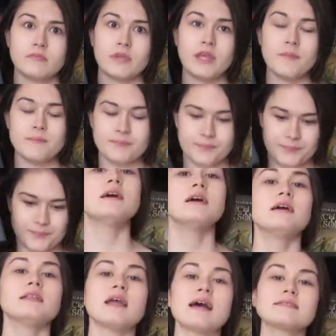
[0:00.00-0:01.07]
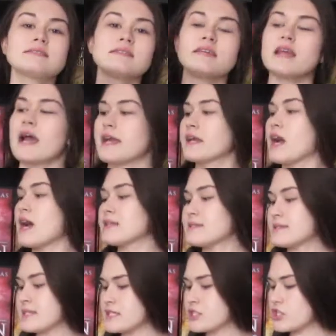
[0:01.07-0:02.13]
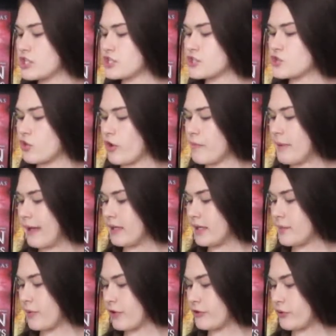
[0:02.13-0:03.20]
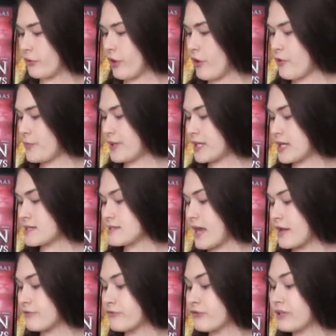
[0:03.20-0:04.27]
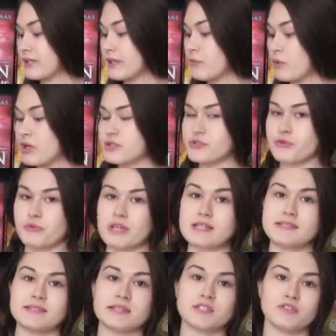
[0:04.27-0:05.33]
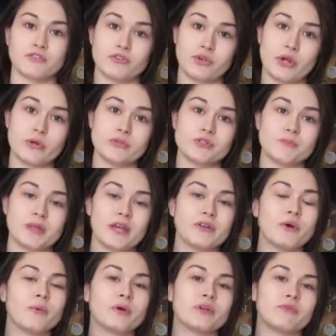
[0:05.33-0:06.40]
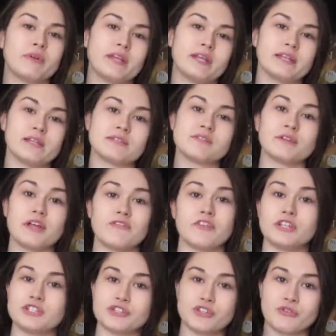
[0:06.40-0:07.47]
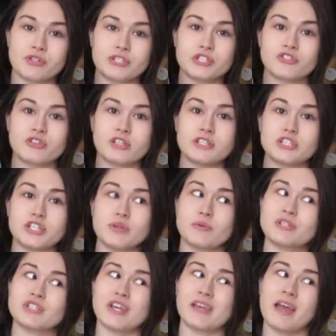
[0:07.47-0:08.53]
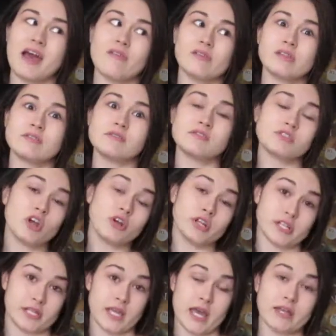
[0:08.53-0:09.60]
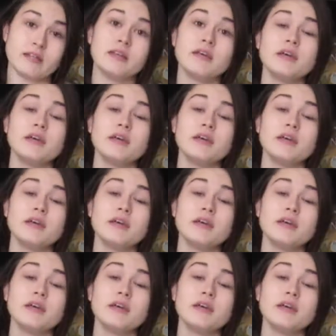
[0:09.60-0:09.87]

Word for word: Yep. Lastly, I got Siege and Storm by Leigh Bardugo, because I really want to read Six of Crows, but I don't want to read it until I finish the Grisha trilogy, which I haven't started yet.